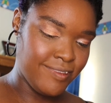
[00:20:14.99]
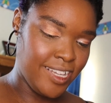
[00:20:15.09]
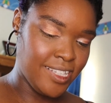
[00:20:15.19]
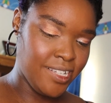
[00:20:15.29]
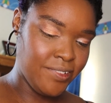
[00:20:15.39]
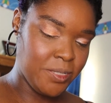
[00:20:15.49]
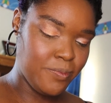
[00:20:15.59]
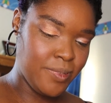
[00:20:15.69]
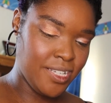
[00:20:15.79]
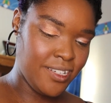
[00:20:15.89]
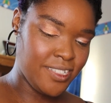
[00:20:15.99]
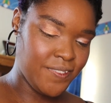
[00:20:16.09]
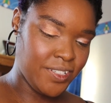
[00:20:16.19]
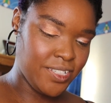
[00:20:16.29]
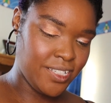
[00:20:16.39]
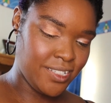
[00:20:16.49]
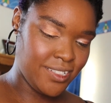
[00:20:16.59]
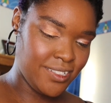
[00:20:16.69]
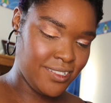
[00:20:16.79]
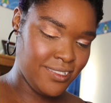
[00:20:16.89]
I think it was because of all
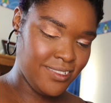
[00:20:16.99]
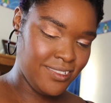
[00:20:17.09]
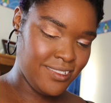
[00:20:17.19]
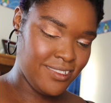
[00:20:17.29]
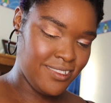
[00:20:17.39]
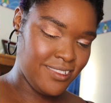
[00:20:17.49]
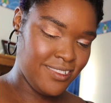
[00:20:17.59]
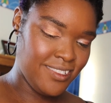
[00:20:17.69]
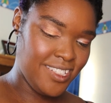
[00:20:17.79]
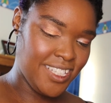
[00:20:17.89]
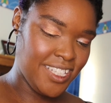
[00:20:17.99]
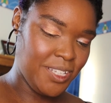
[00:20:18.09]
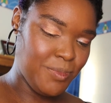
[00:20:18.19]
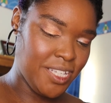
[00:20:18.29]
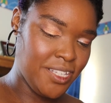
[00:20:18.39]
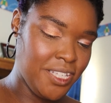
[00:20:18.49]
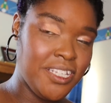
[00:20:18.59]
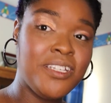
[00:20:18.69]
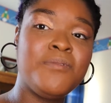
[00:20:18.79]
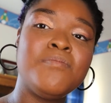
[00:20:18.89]
the
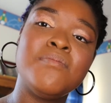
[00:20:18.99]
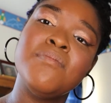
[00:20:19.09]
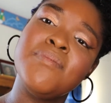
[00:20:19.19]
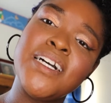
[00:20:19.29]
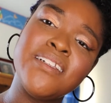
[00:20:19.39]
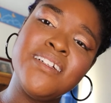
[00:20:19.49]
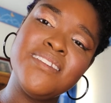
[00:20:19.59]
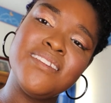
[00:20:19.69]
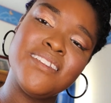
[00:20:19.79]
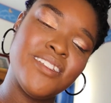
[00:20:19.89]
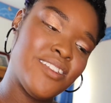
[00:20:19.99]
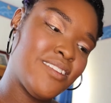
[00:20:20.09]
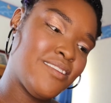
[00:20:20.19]
gimmicky palettes.